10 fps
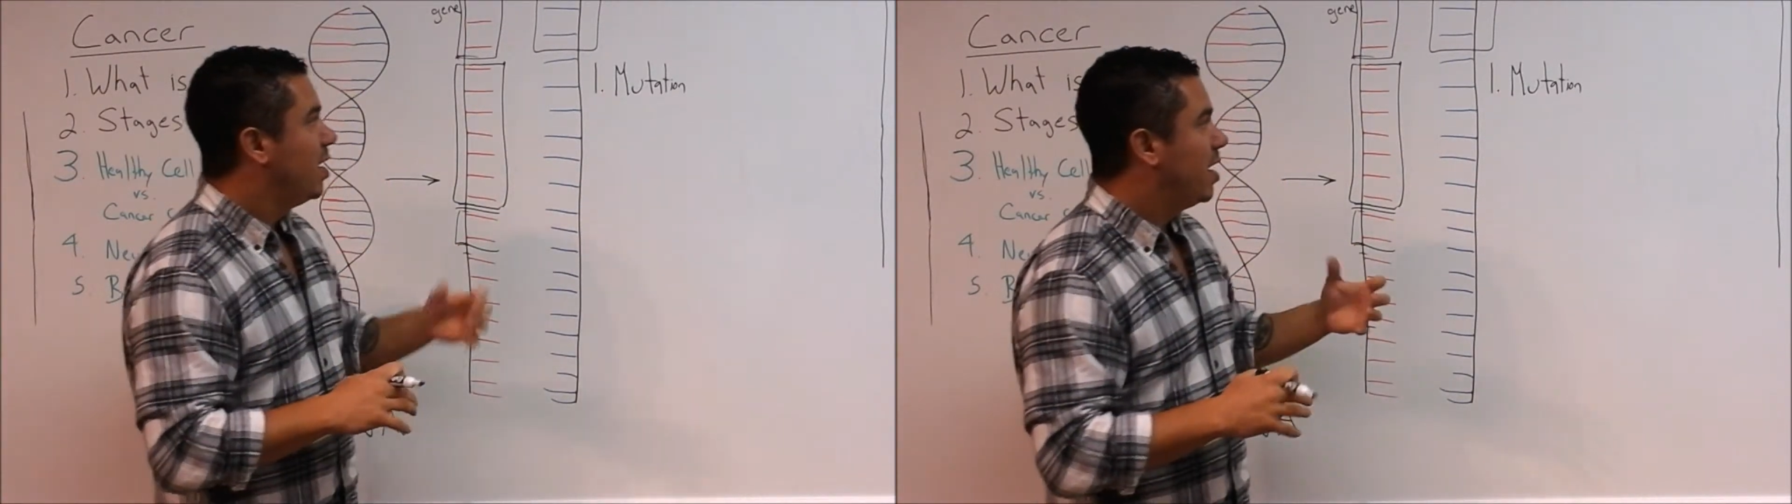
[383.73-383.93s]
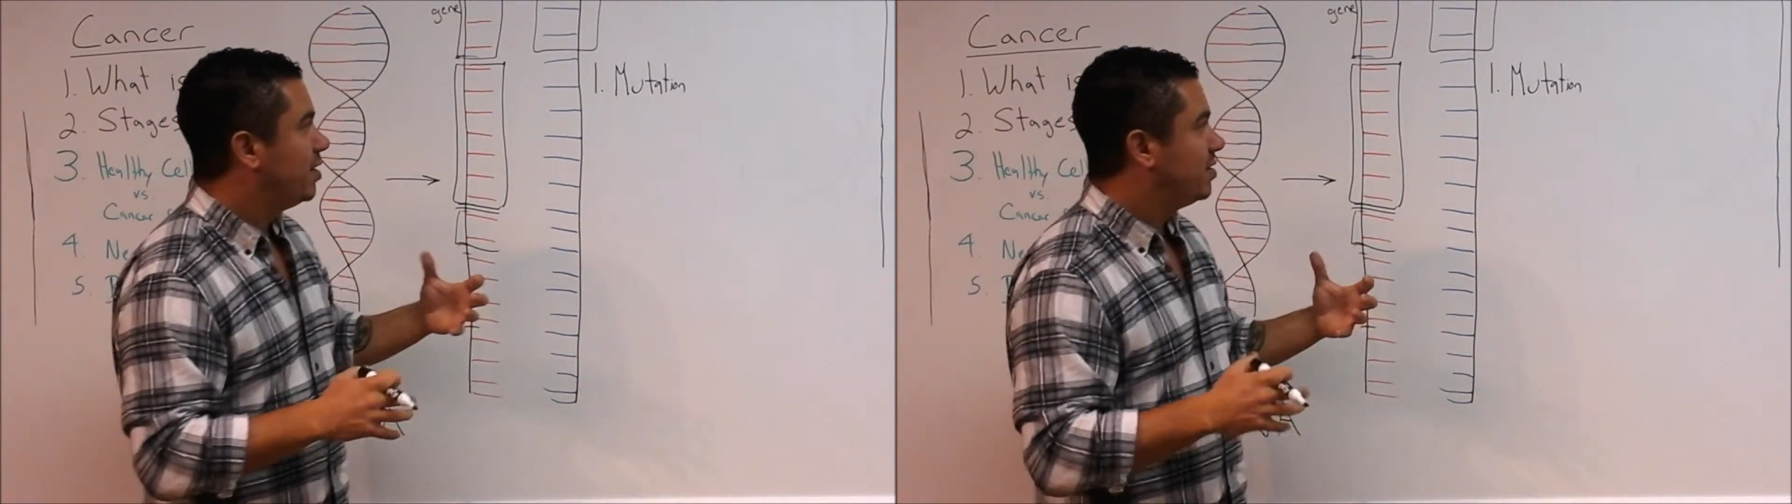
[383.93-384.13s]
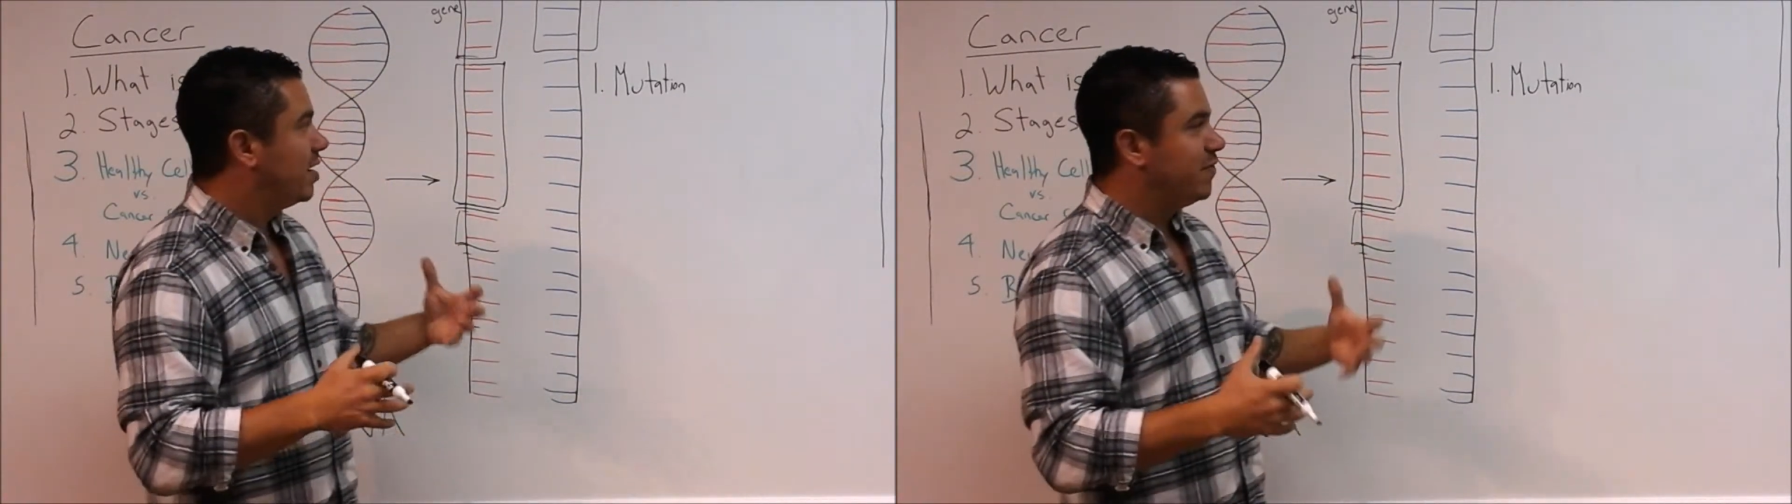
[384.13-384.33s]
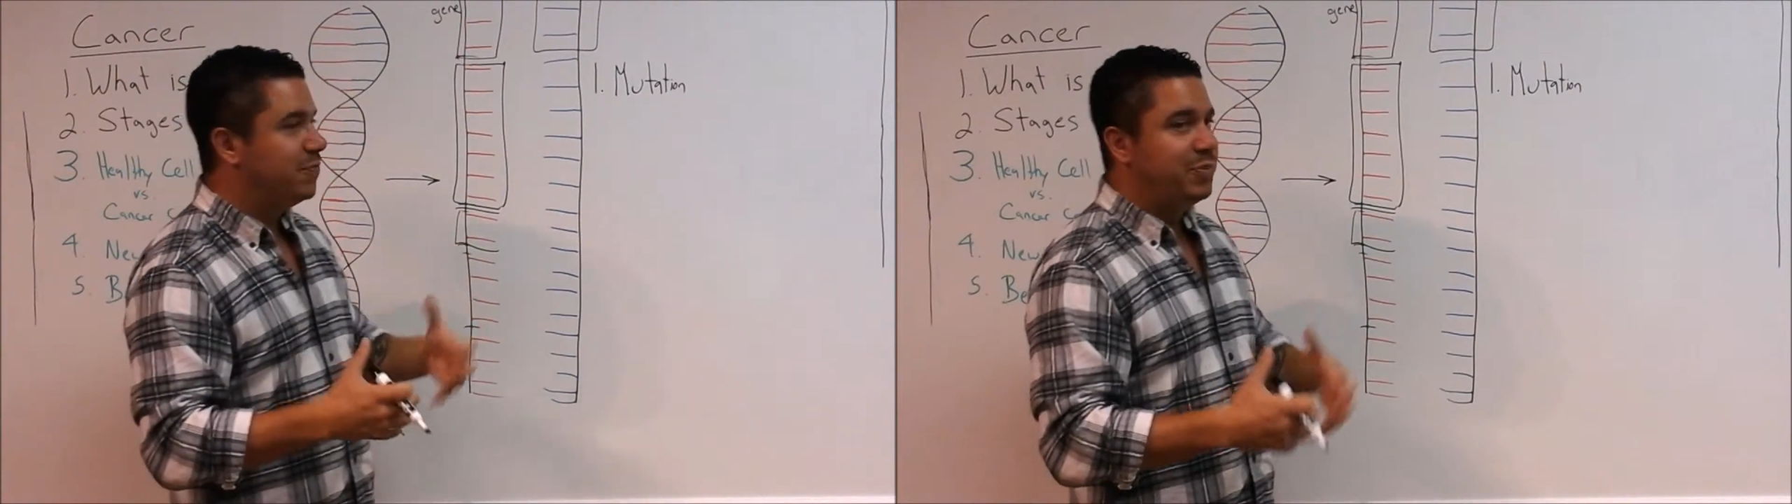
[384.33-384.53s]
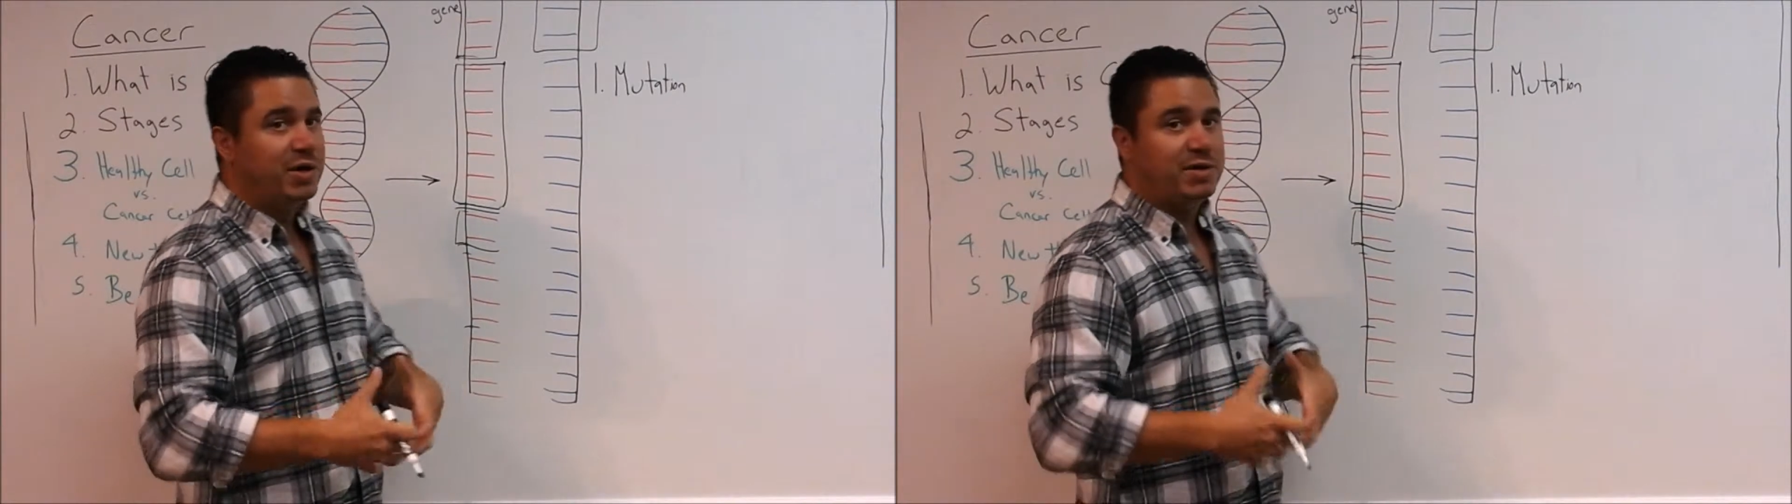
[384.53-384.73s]
Instead
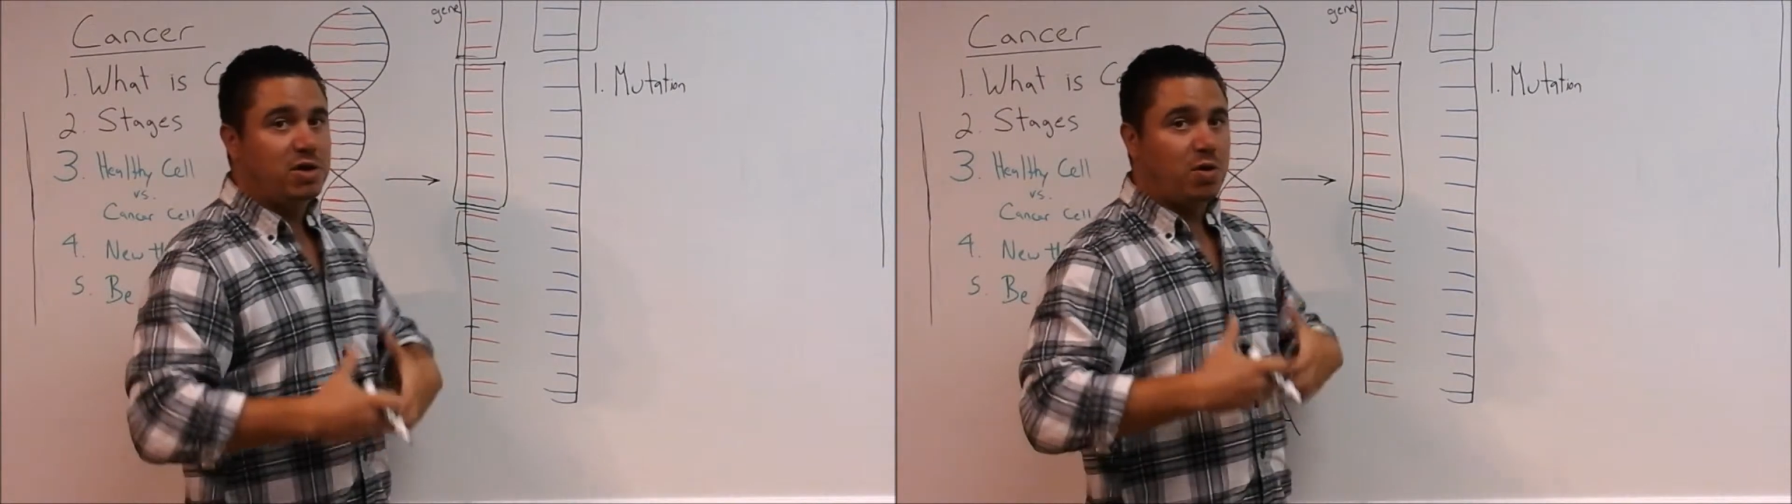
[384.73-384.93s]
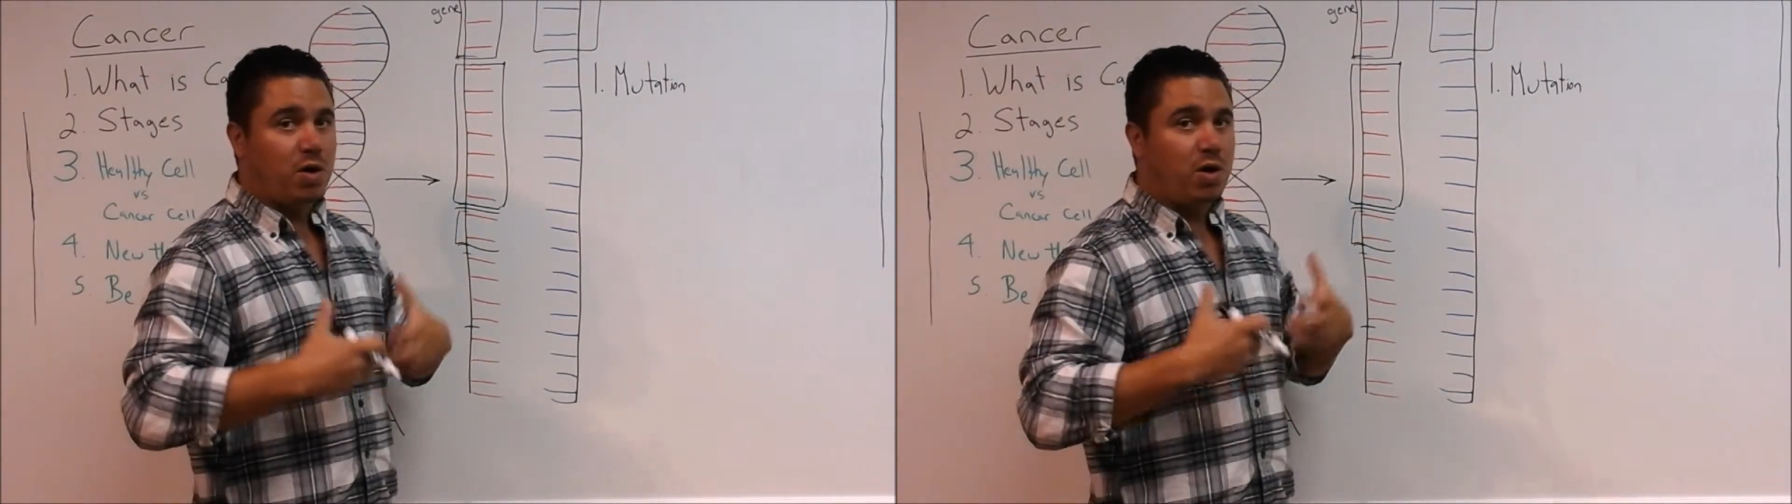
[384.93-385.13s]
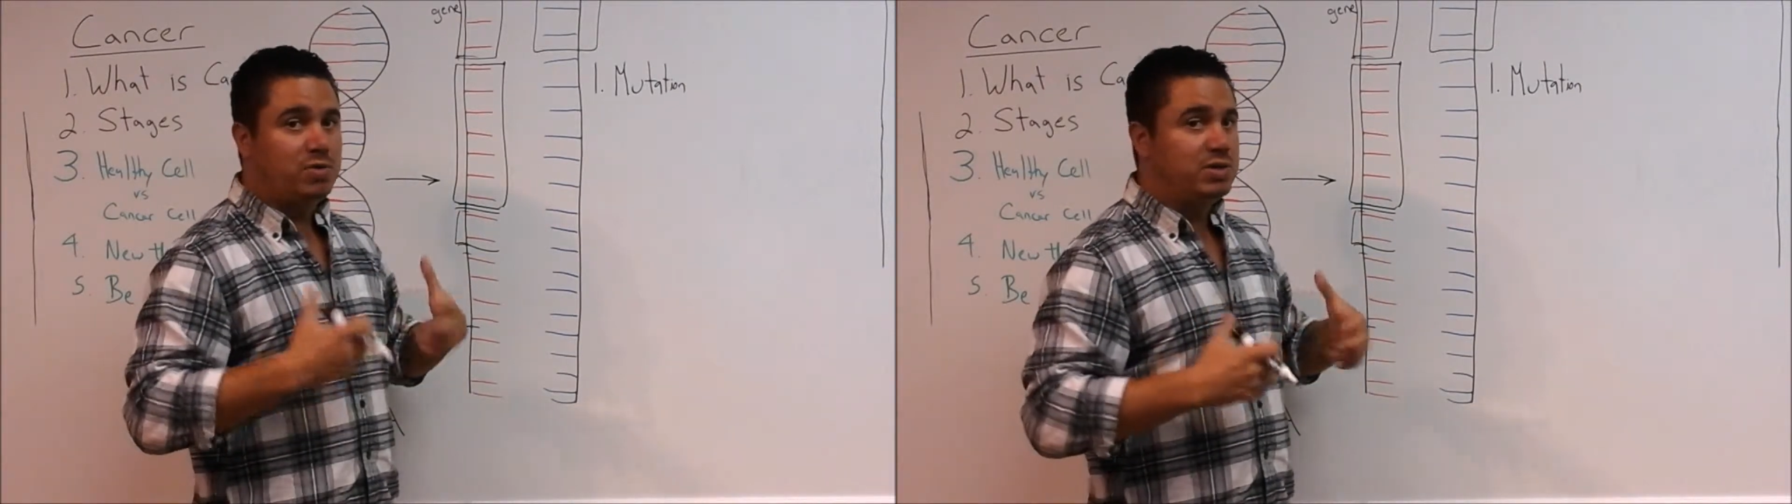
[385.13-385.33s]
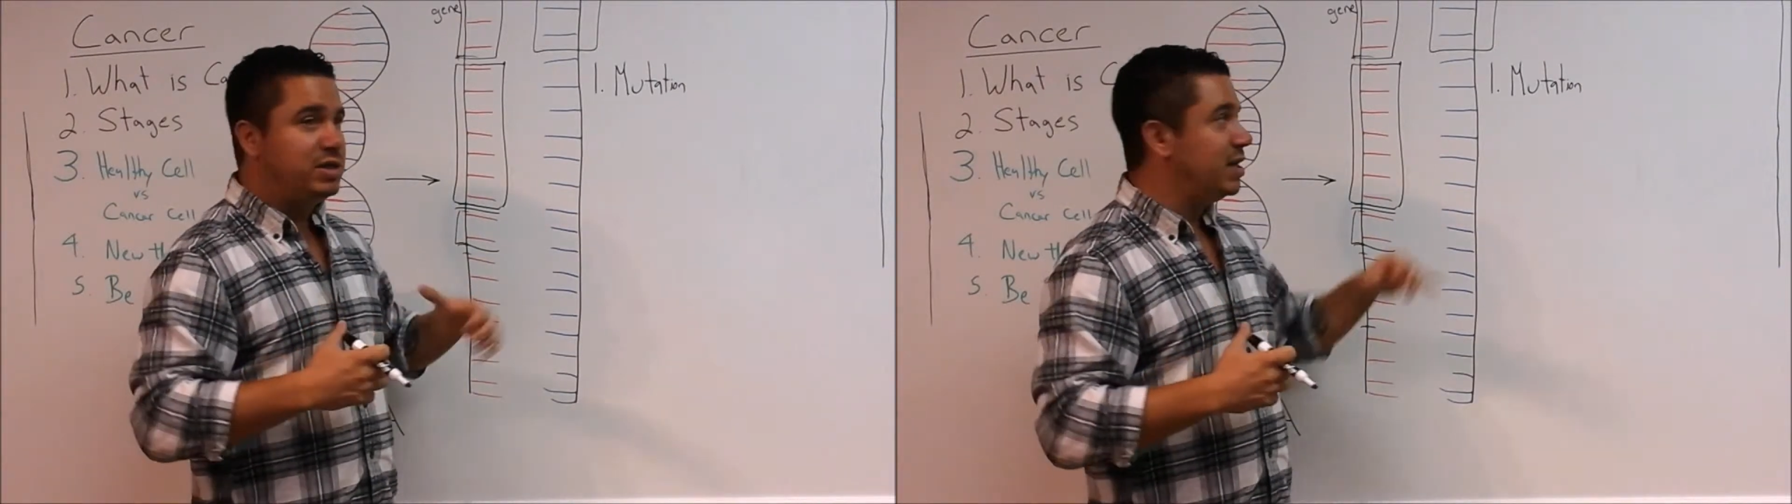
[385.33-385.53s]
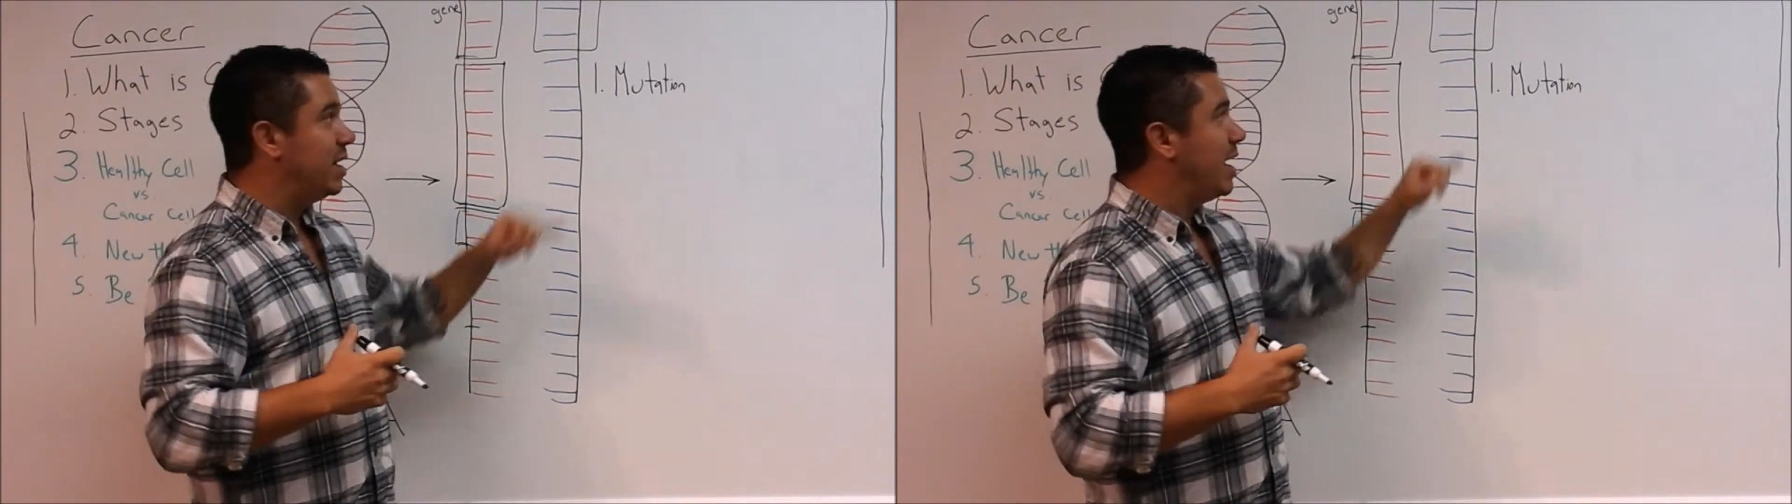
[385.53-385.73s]
of building your own
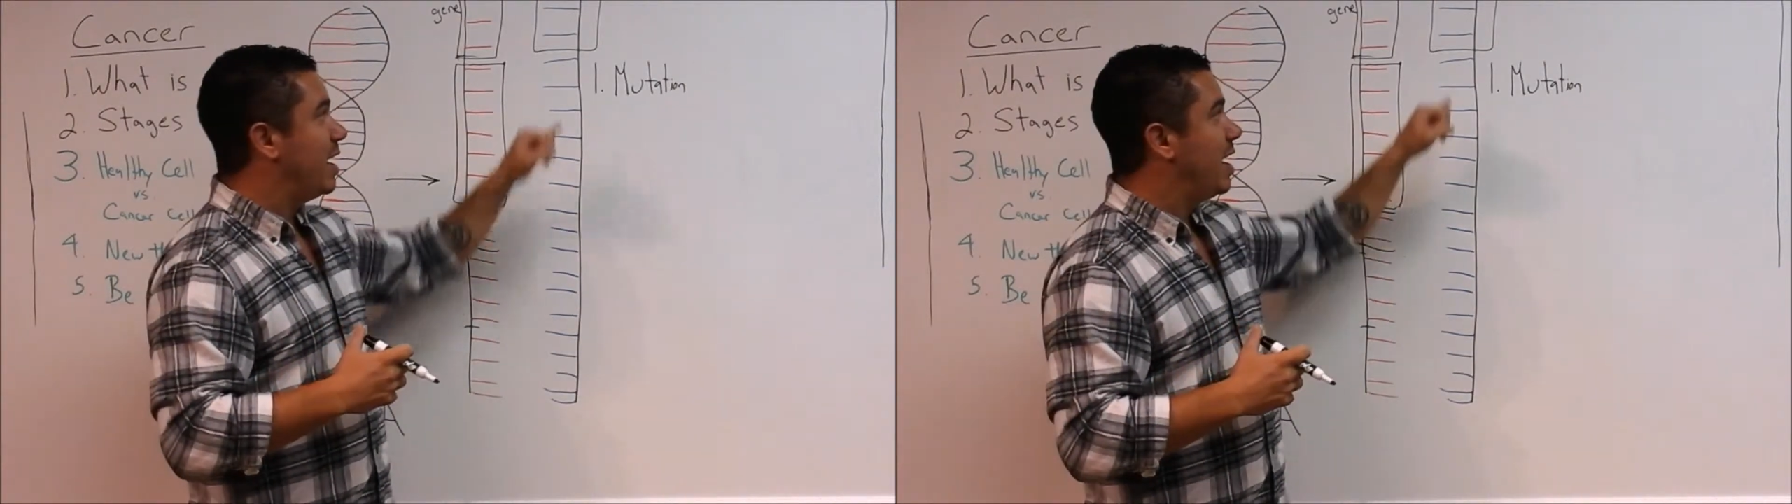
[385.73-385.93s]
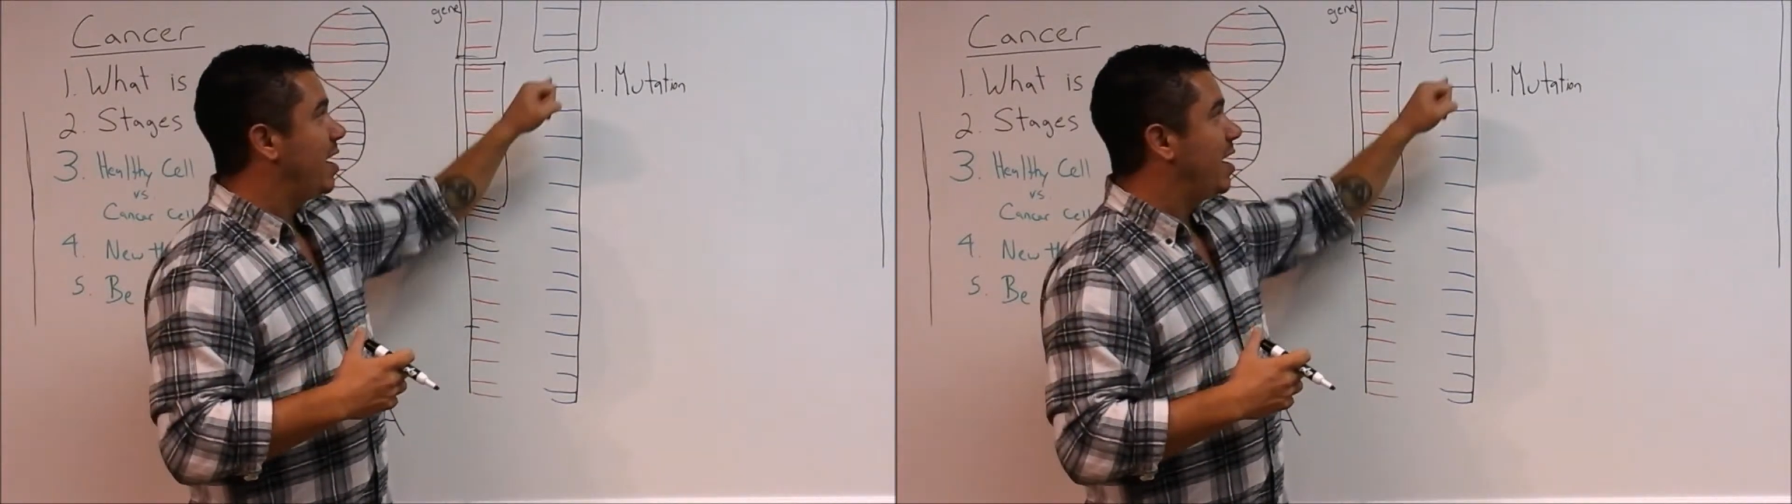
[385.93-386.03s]
DNA